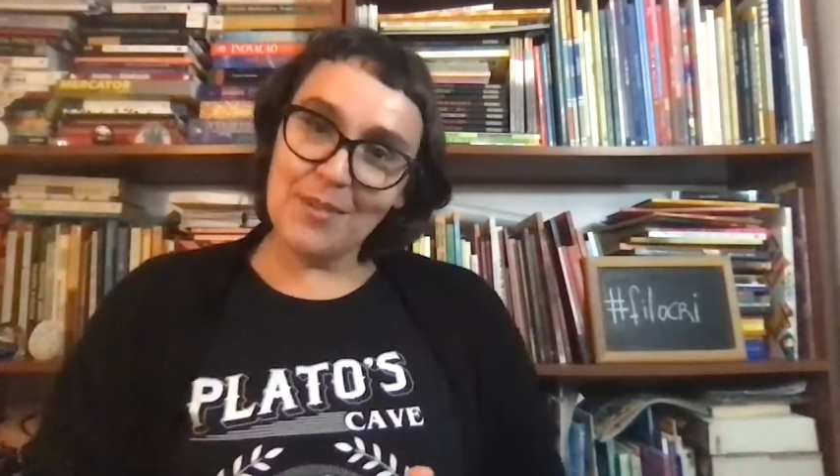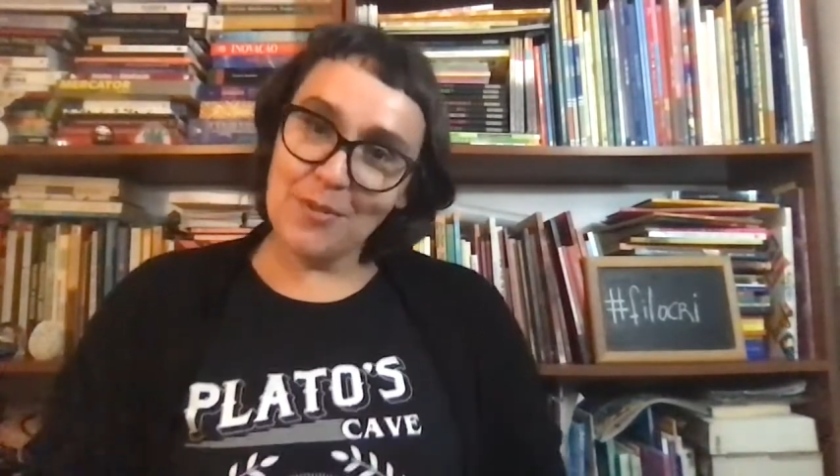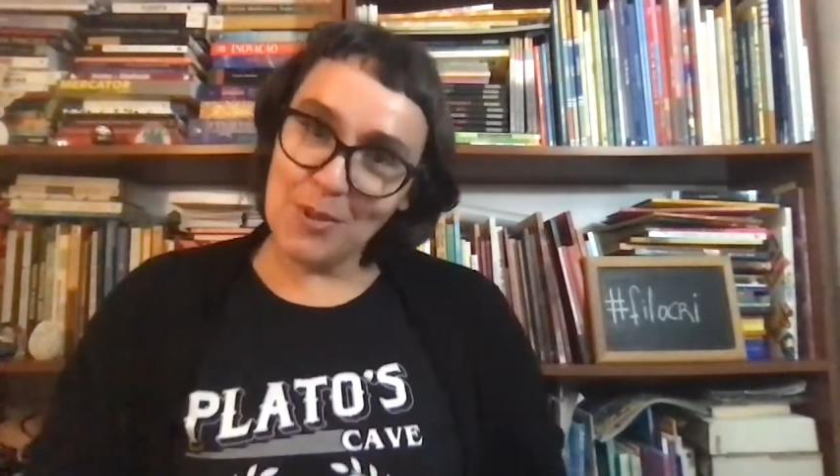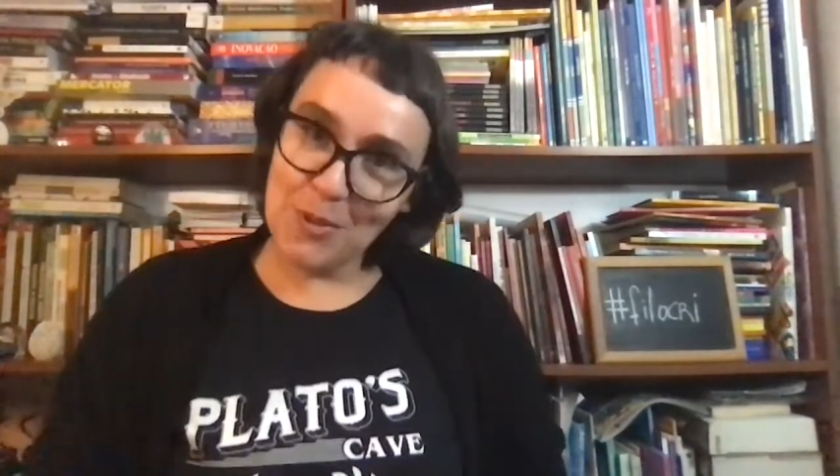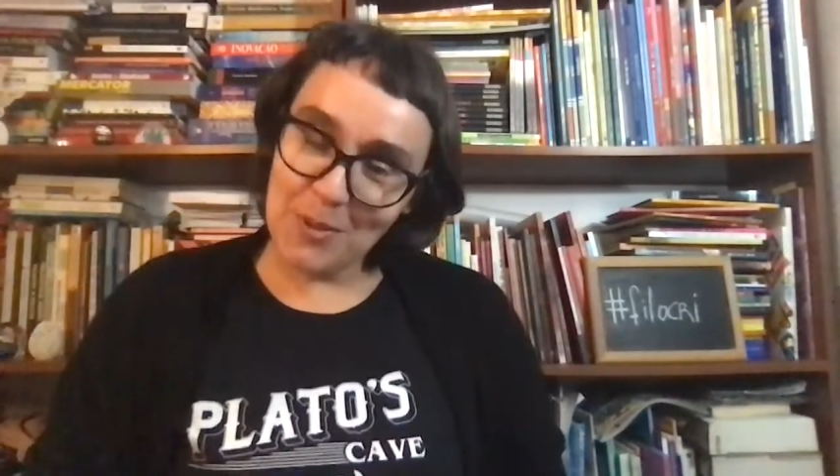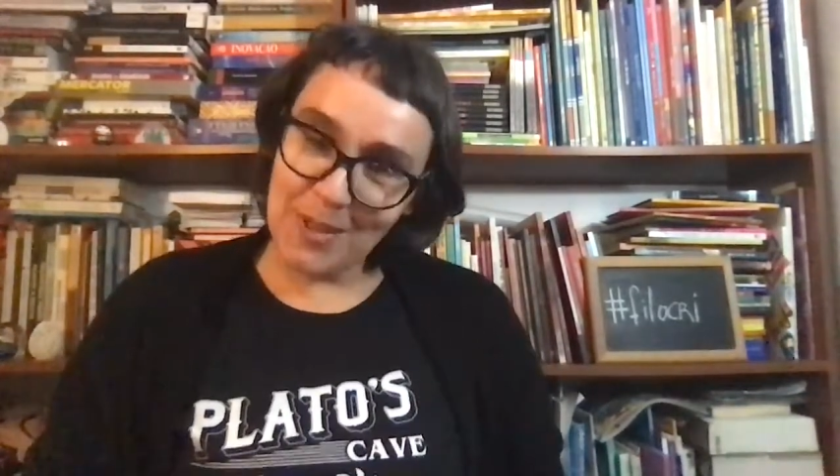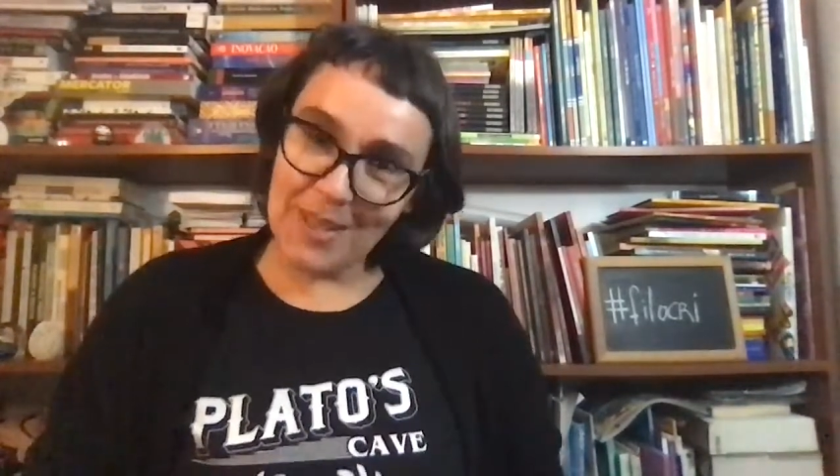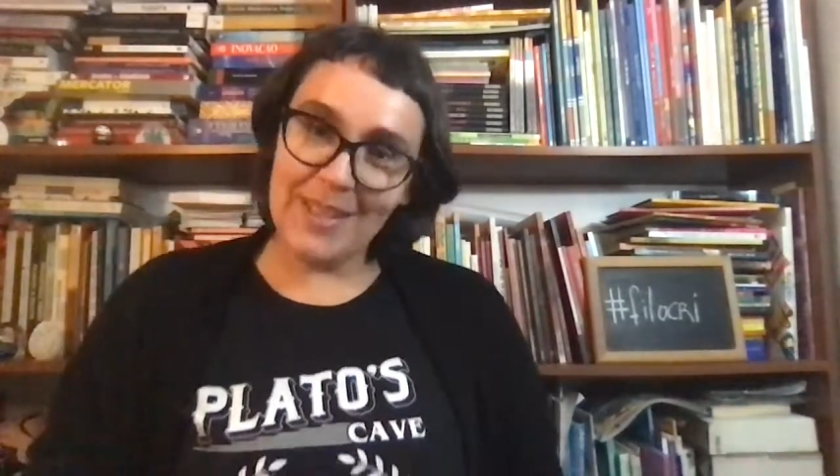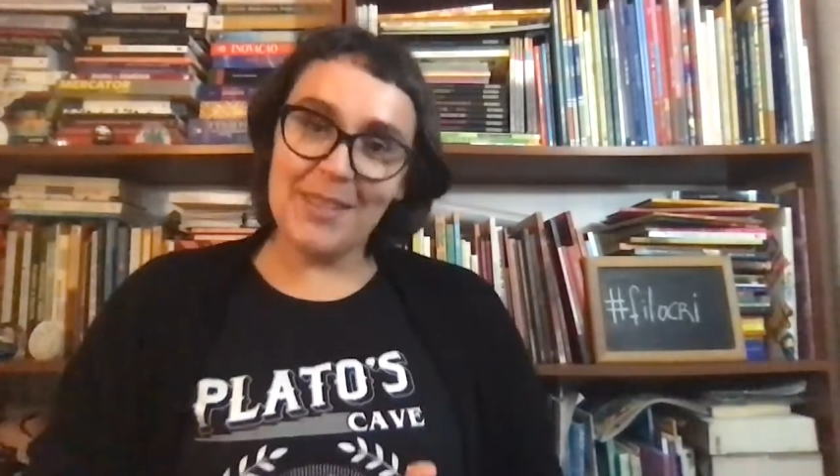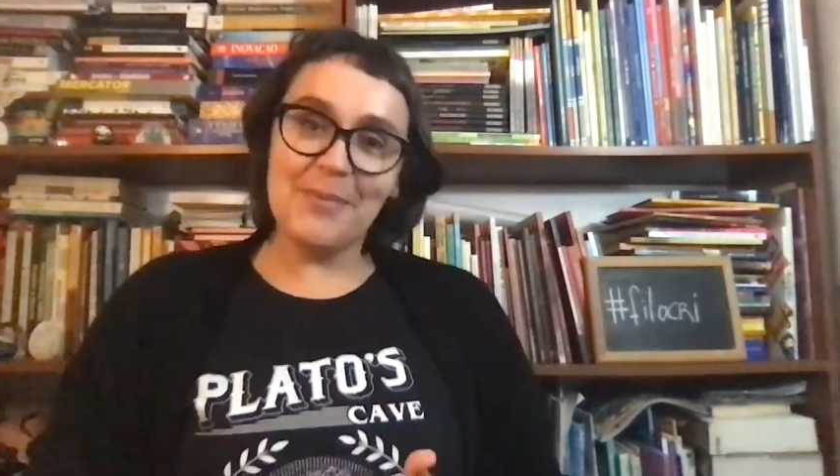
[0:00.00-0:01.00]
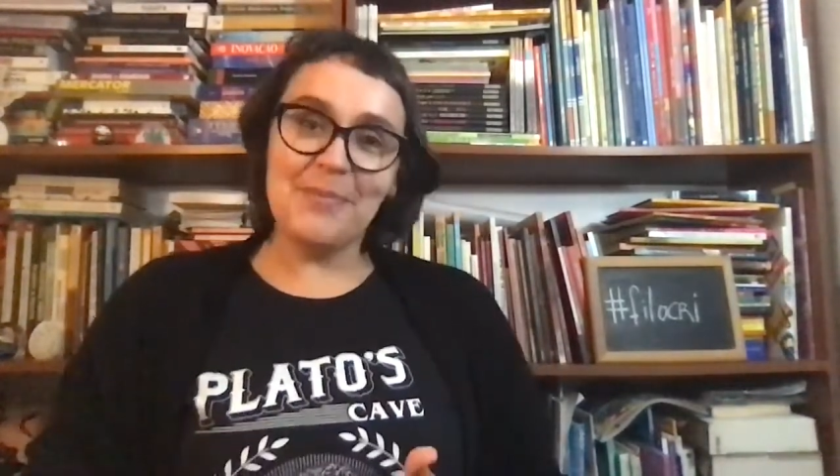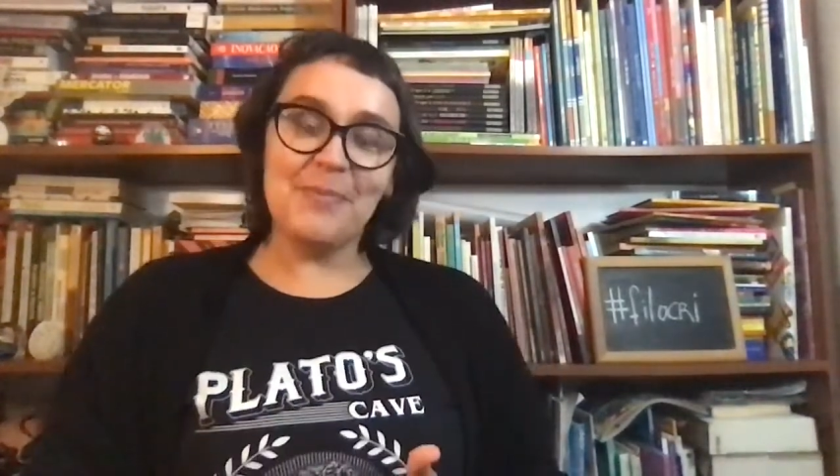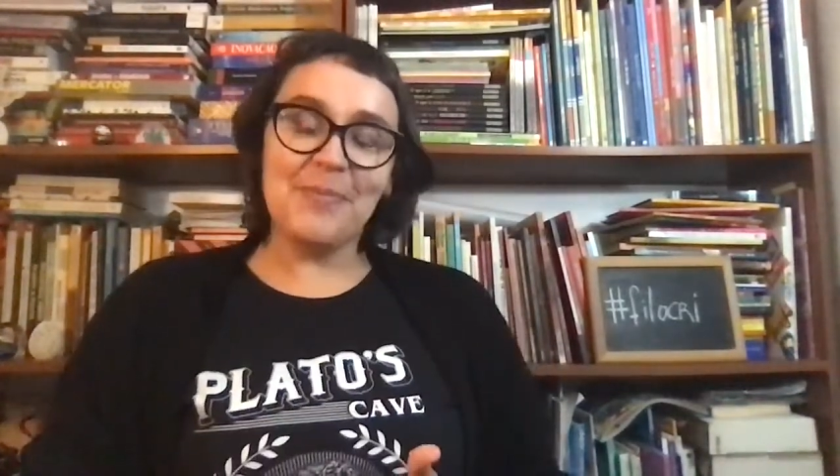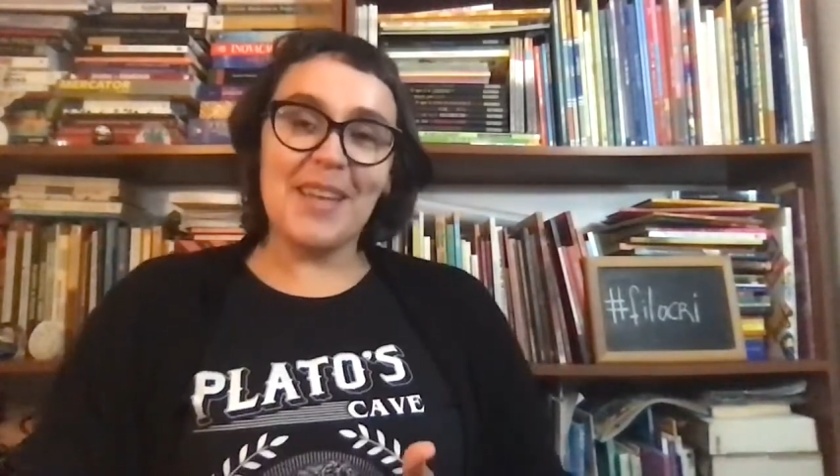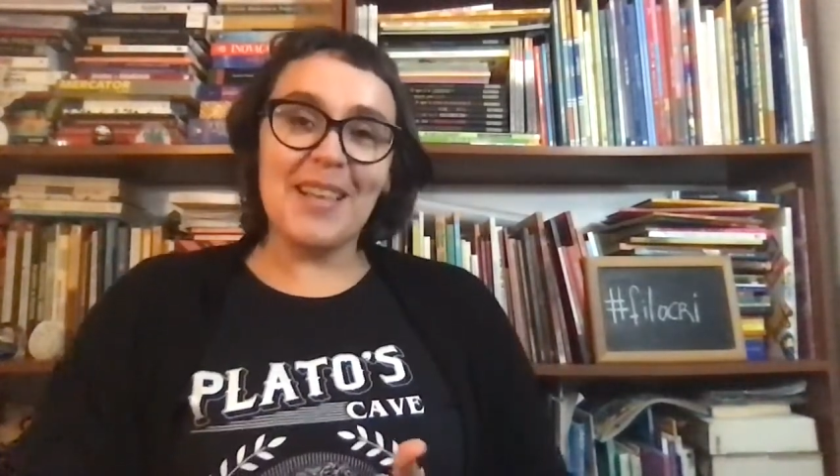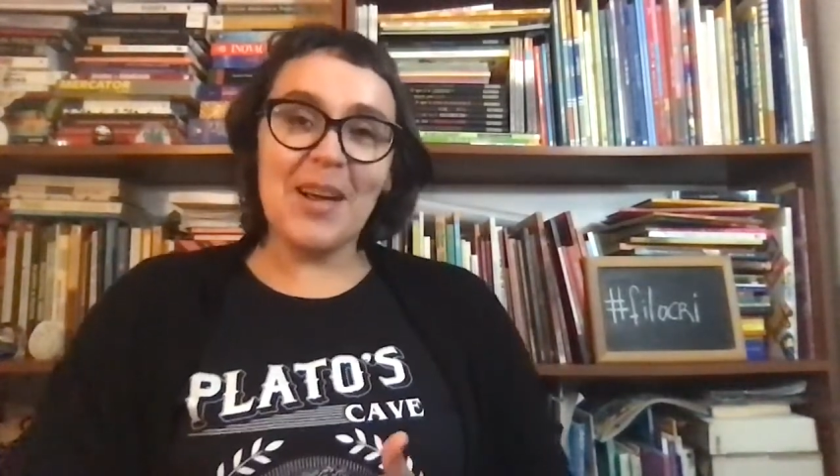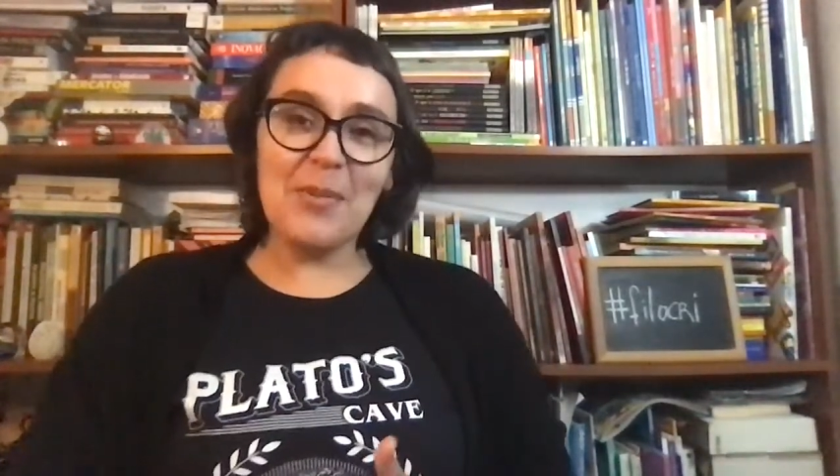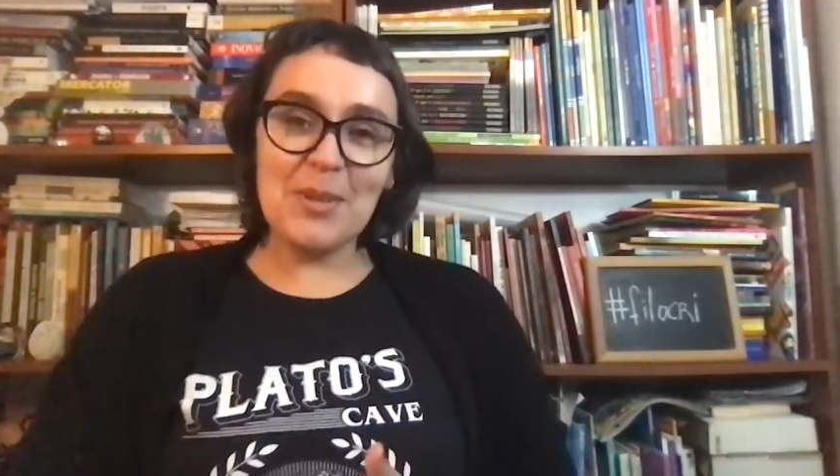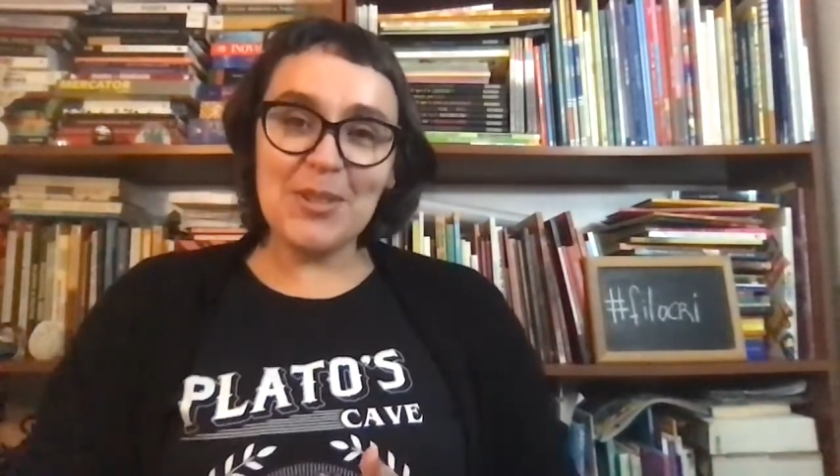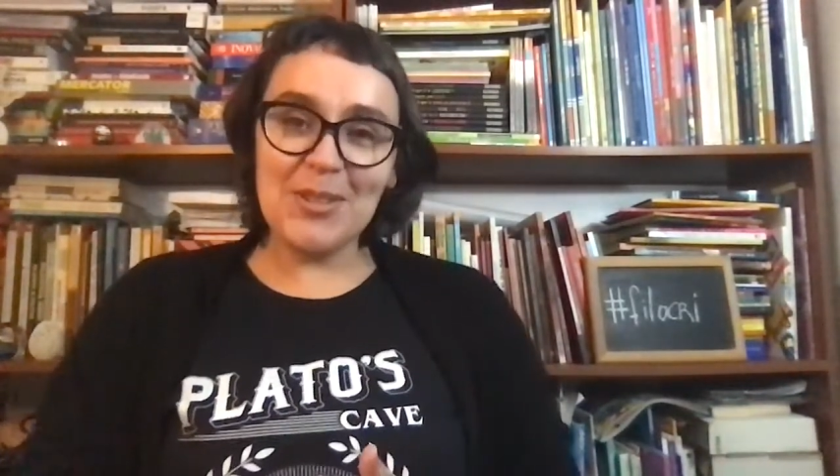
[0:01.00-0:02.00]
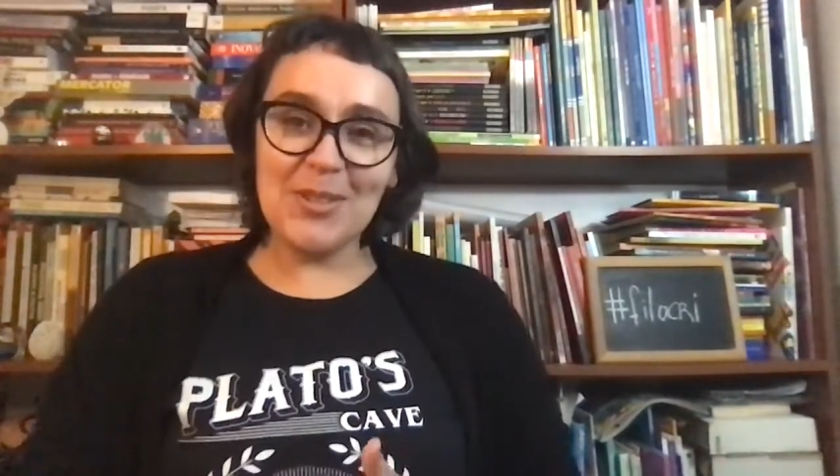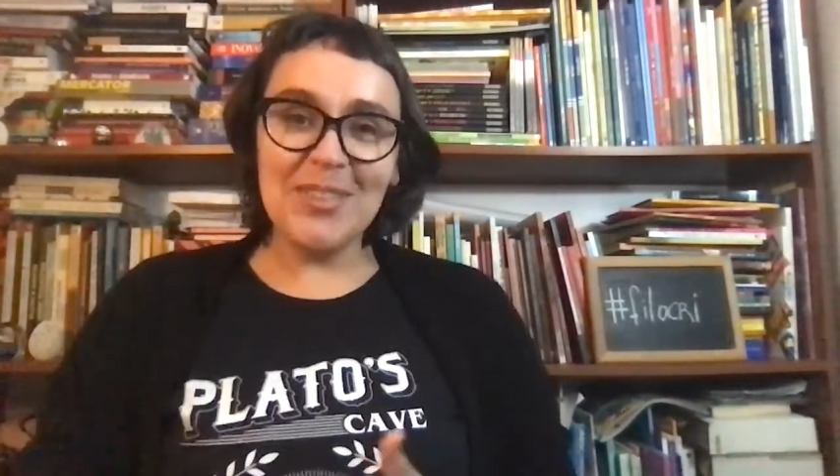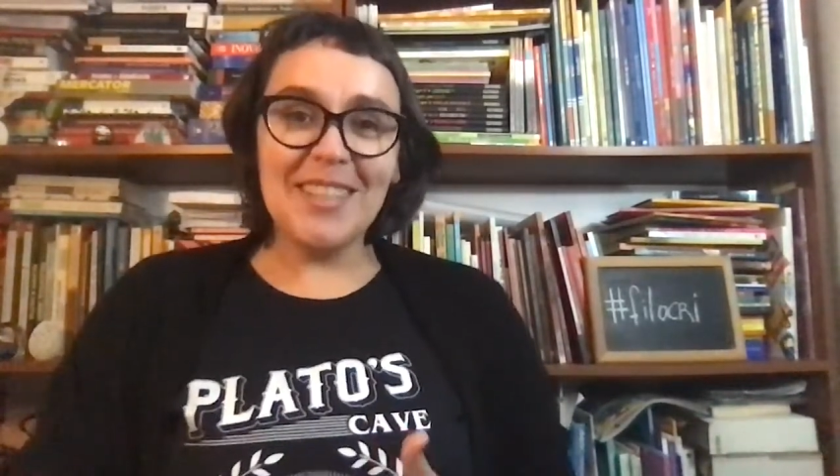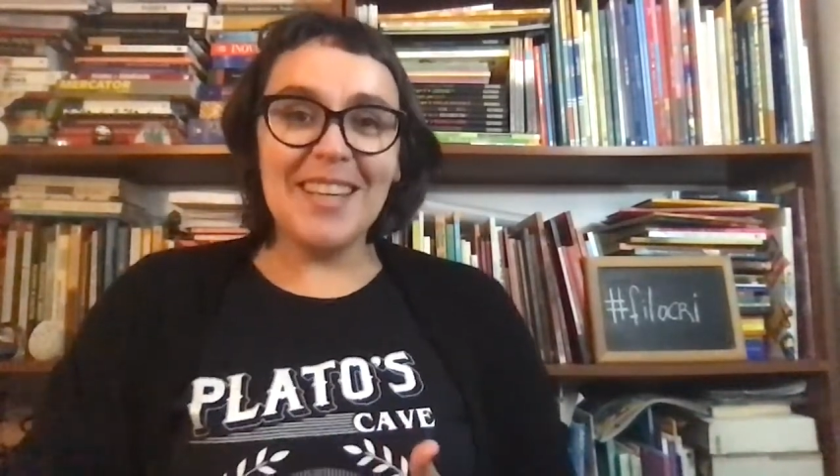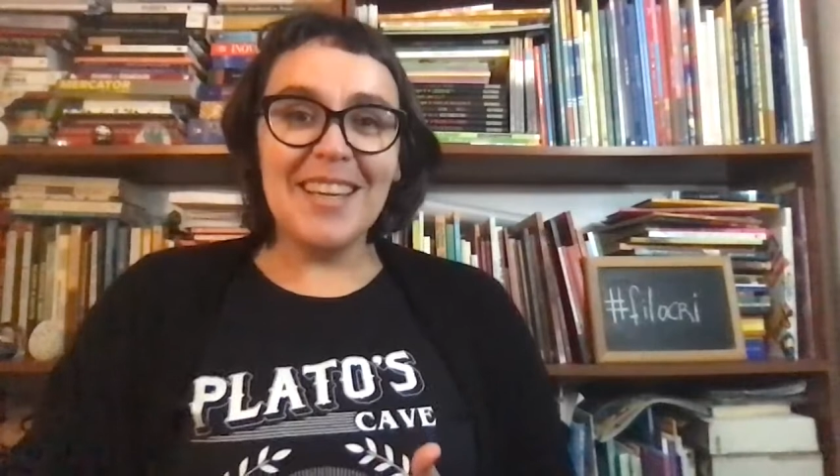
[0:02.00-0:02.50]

if you allow me to.